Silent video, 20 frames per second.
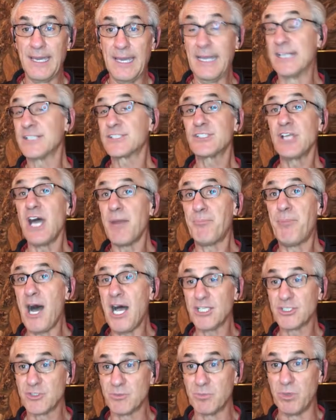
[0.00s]
And it's not
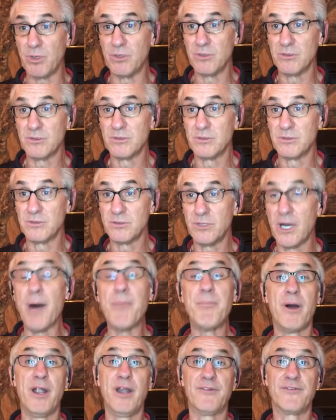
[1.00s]
possible
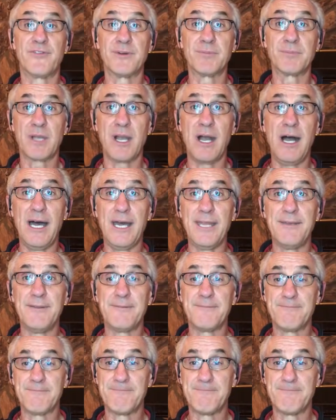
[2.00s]
apart from God.